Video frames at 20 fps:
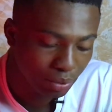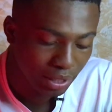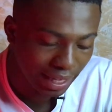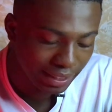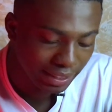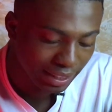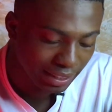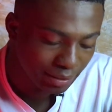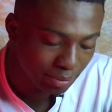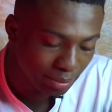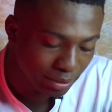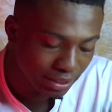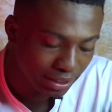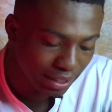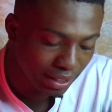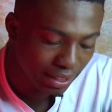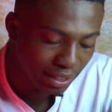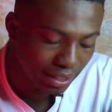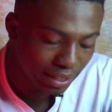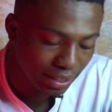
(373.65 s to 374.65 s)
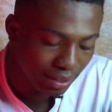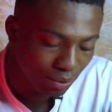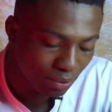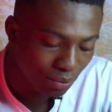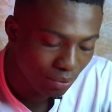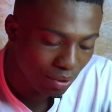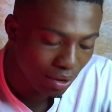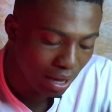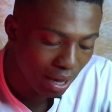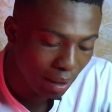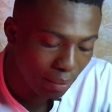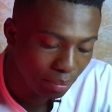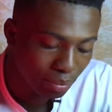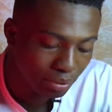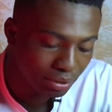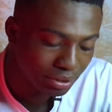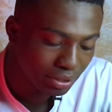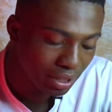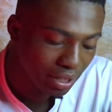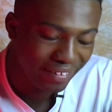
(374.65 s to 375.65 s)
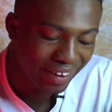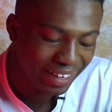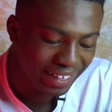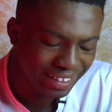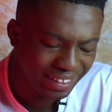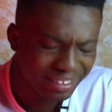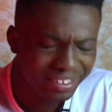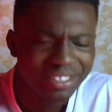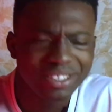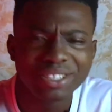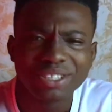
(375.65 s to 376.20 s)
And that's basically what happened right here.